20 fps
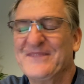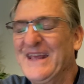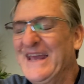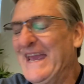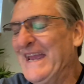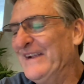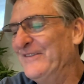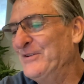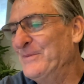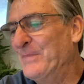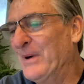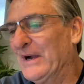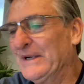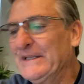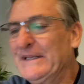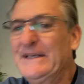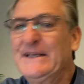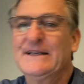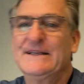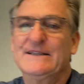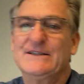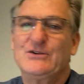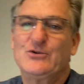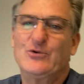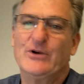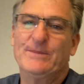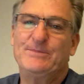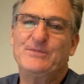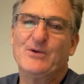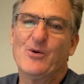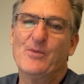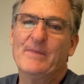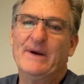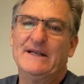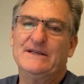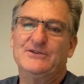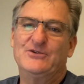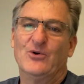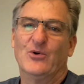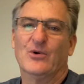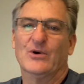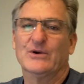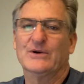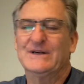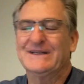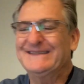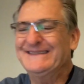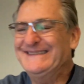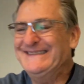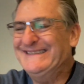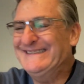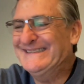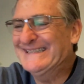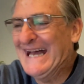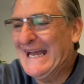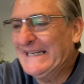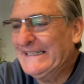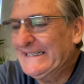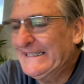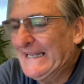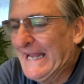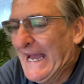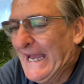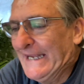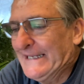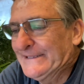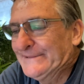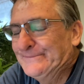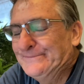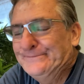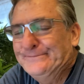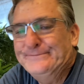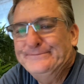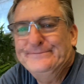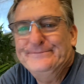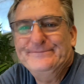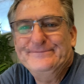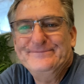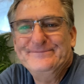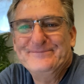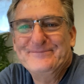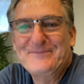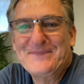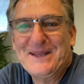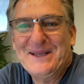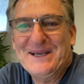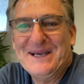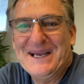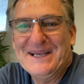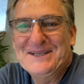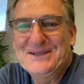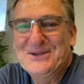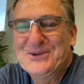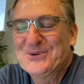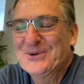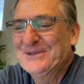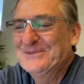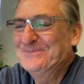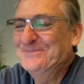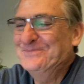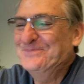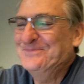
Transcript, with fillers: Hey everybody, Crypto Mentor 99. How you doing?